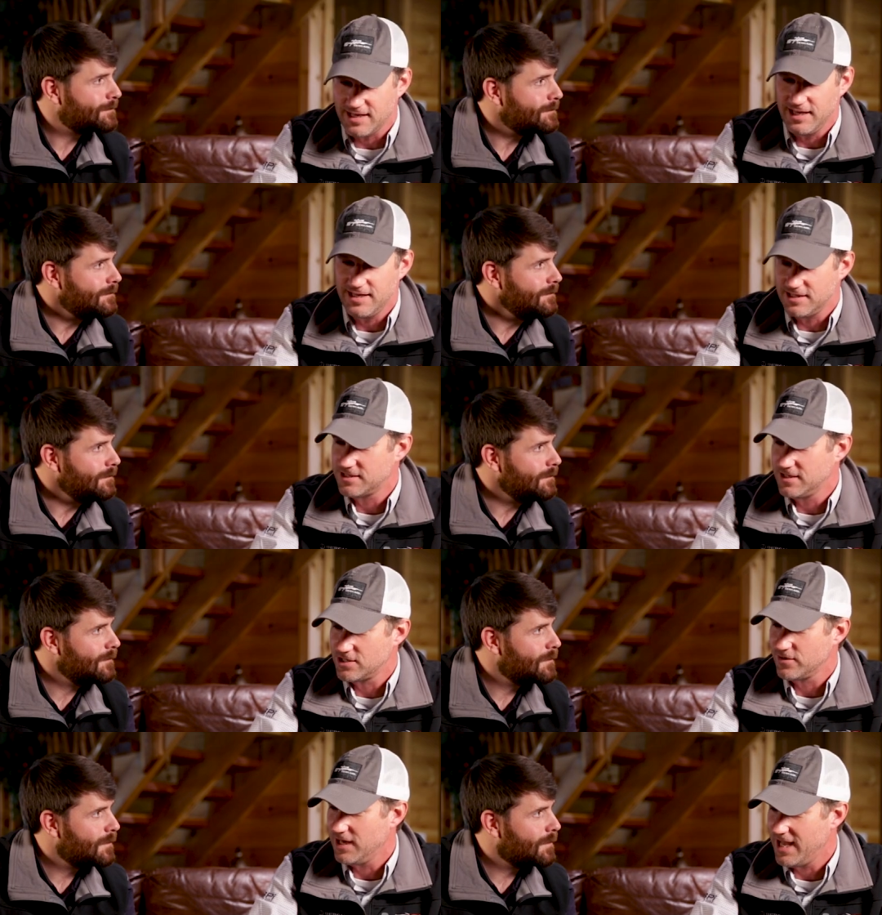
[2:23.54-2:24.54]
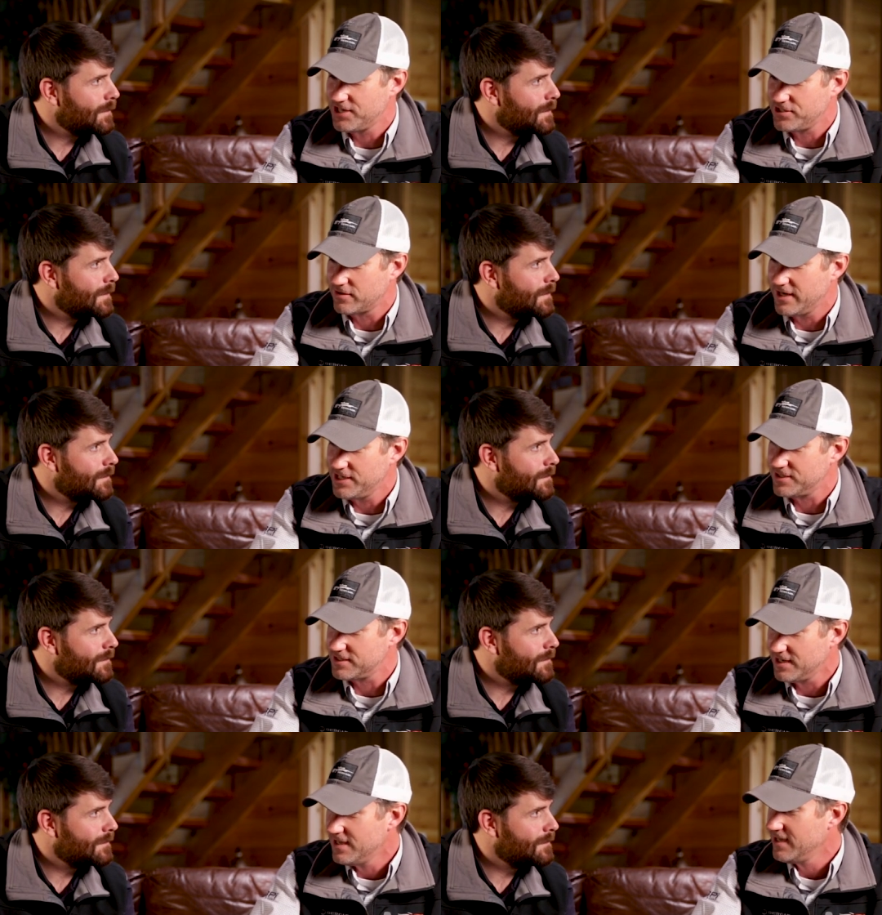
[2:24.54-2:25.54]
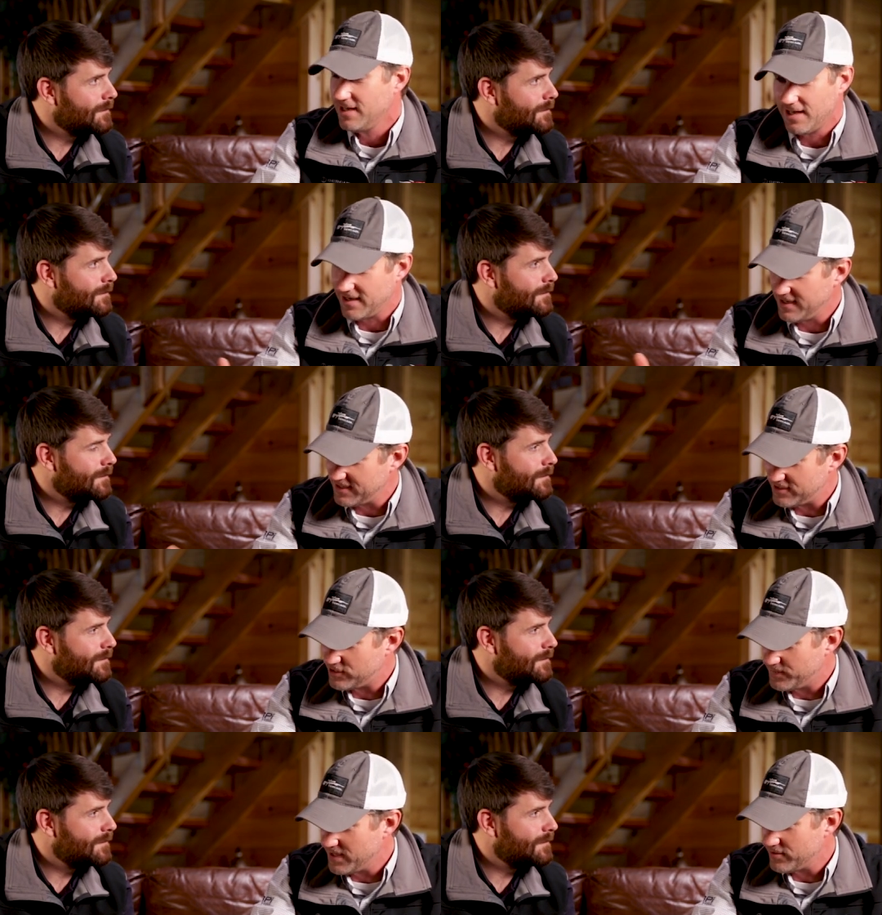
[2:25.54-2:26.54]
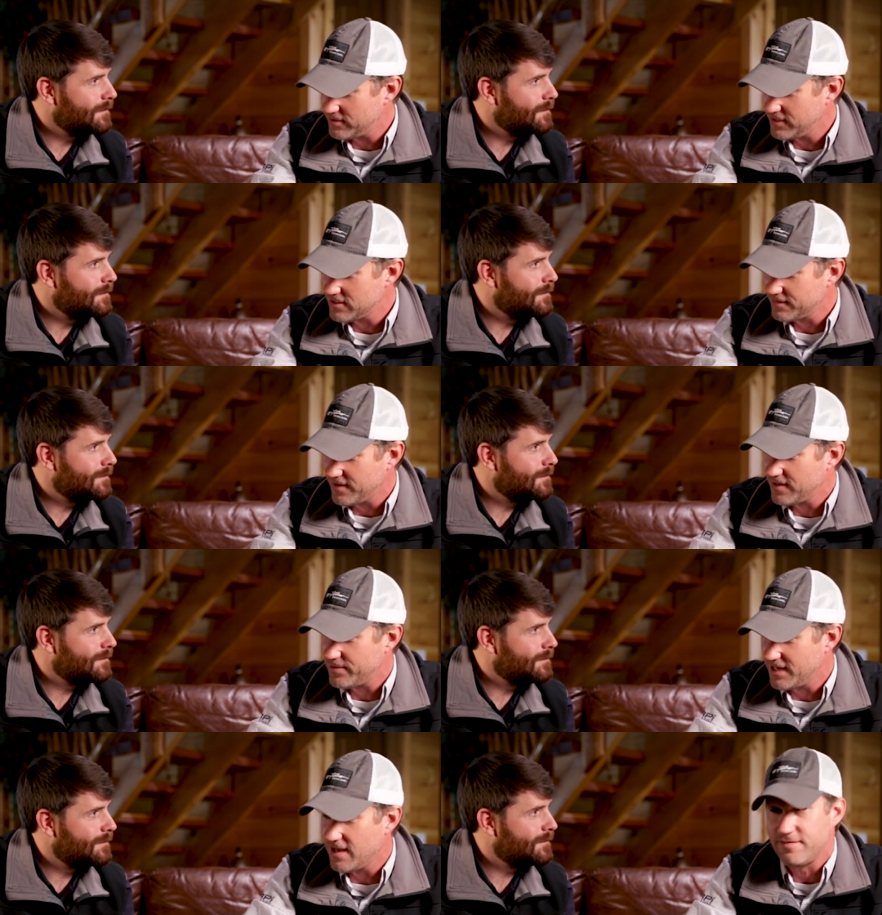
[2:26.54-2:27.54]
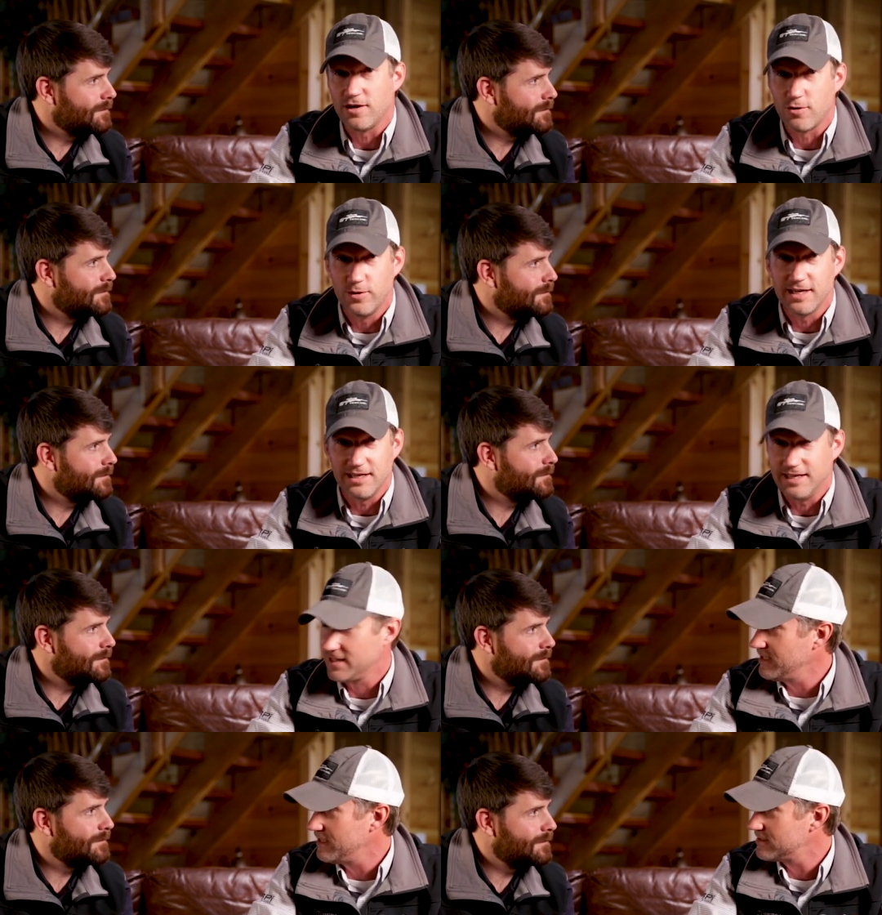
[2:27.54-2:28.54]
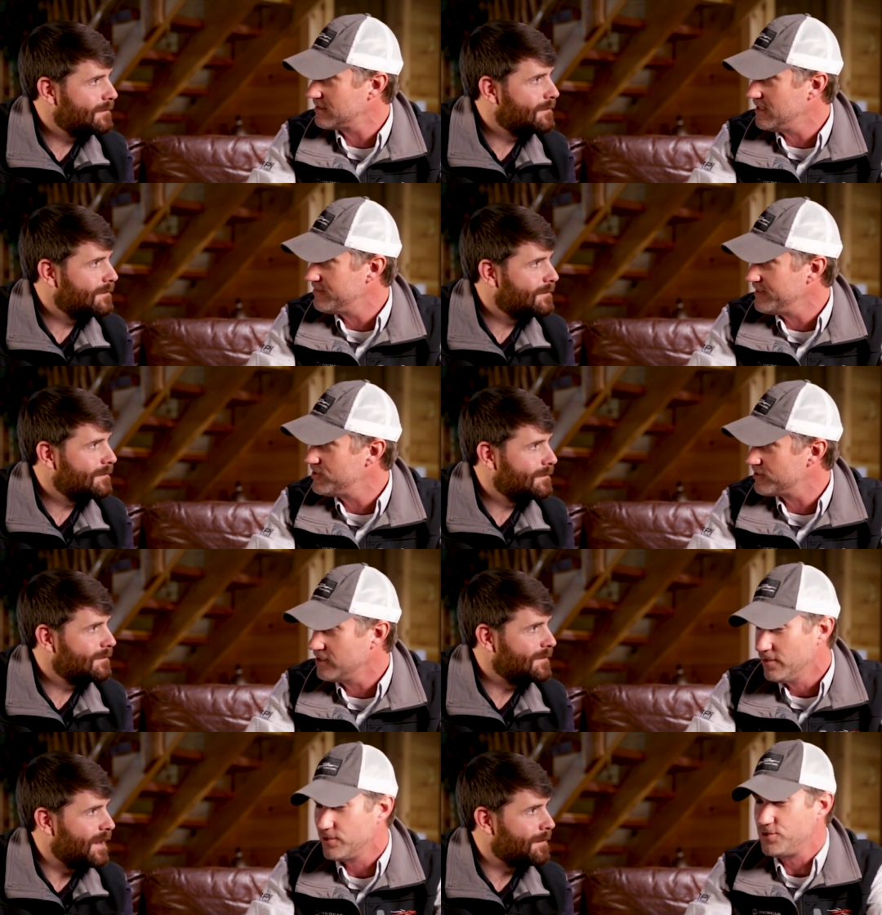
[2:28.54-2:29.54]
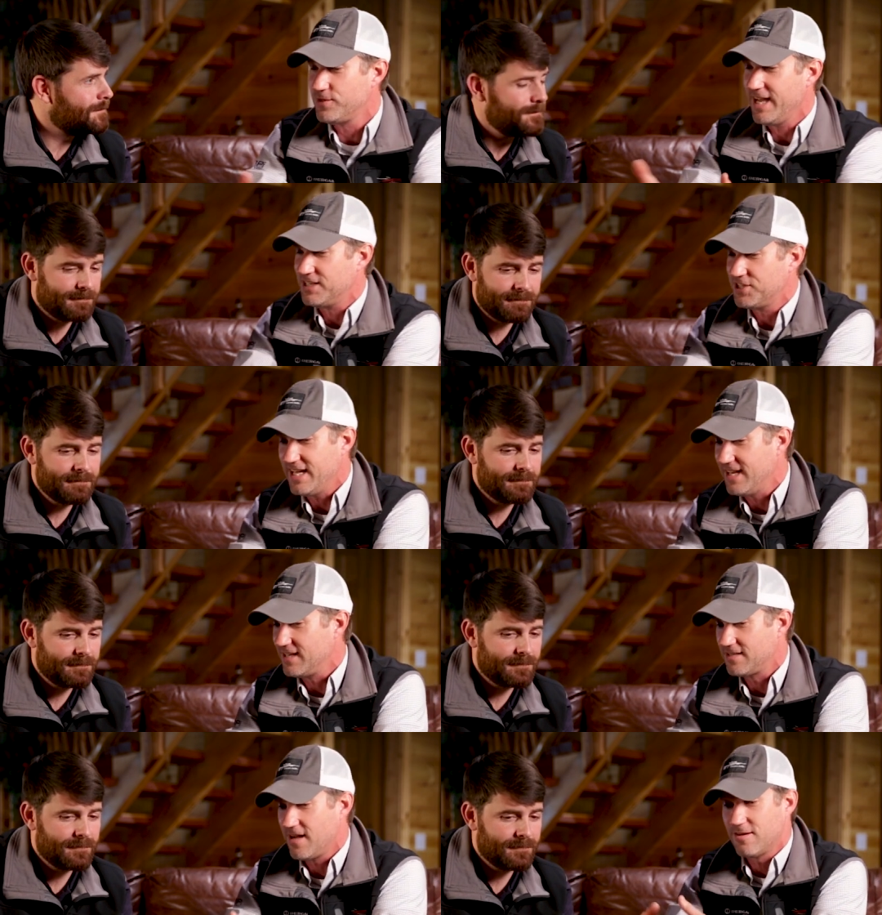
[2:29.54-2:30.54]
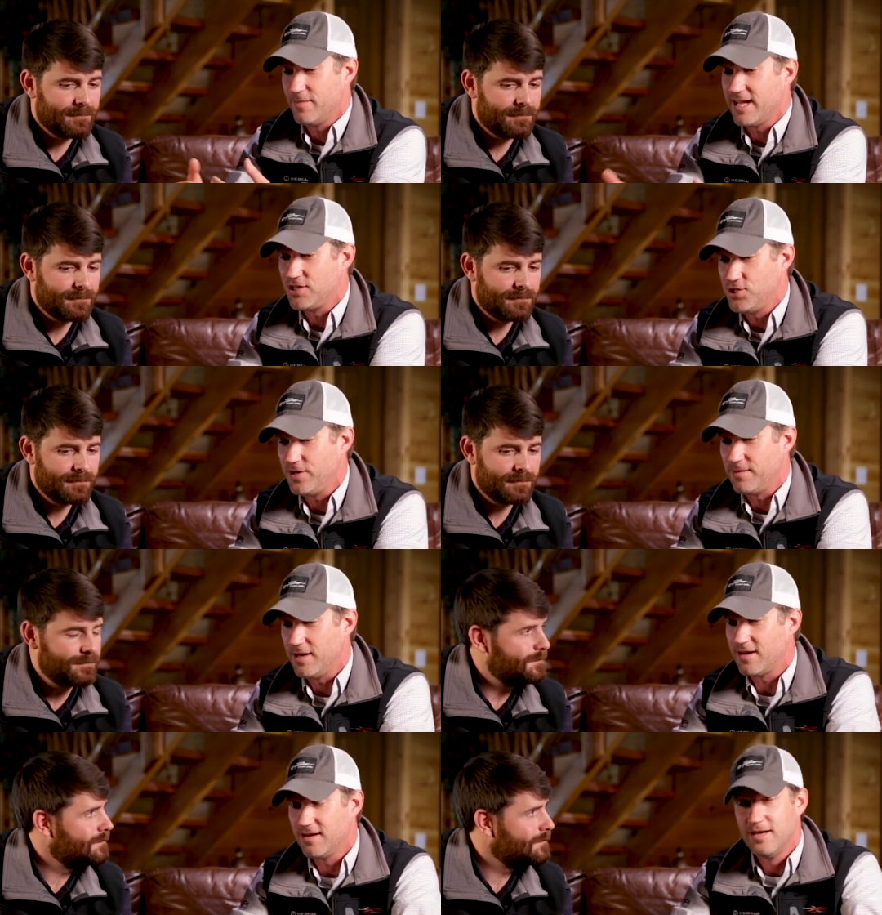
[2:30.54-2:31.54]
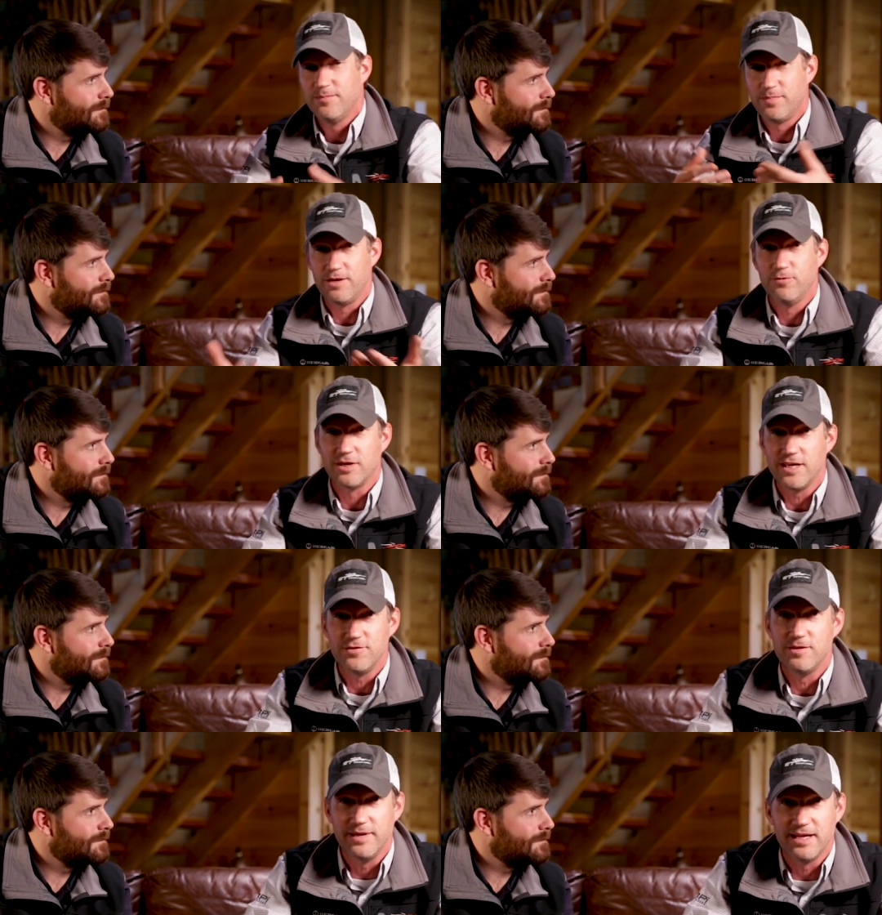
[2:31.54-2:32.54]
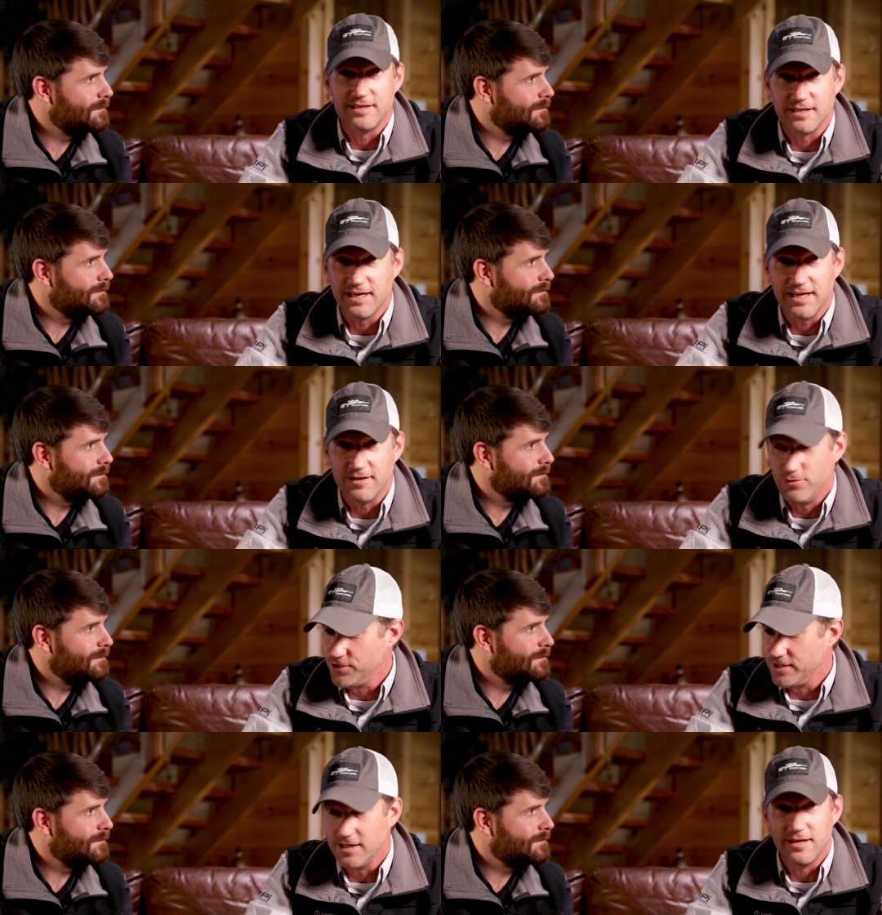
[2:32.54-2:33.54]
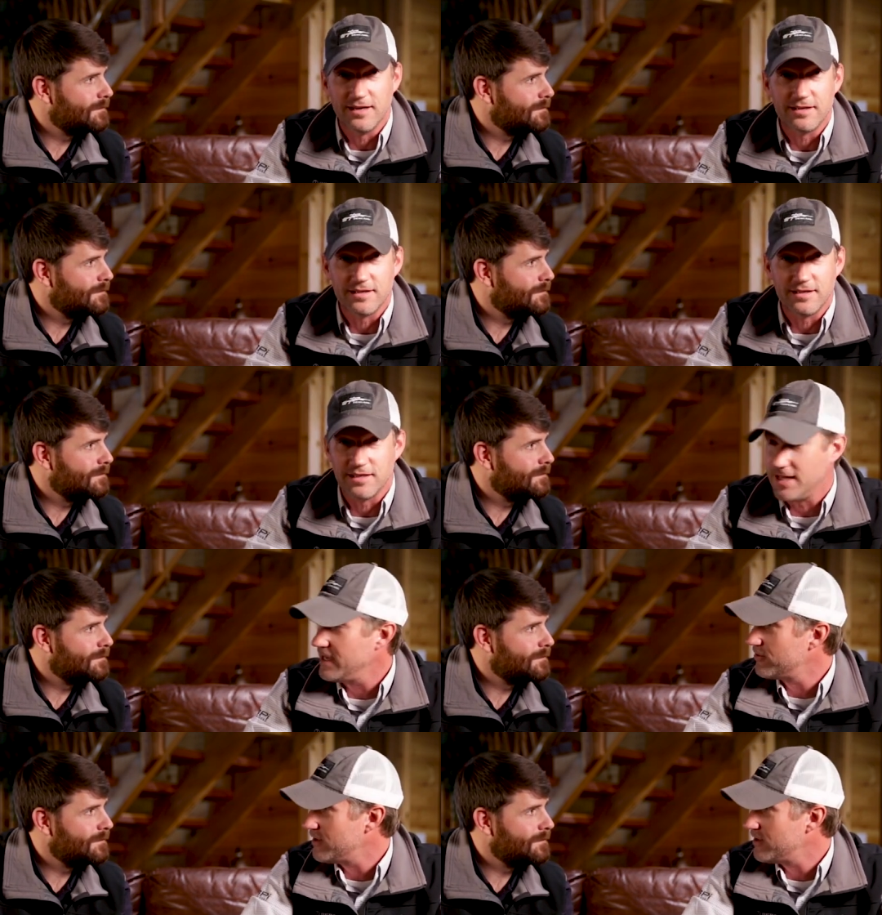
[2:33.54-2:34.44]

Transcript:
Speaker 1: and clean this gun so it lasts generations. Uh, and to be able to take the firing pin out very quickly, I think, is a key feature. Yeah. But you can't see it. It's not going to make it shoot any better, but it will give you the ability to clean it when you get done at the end of the day at a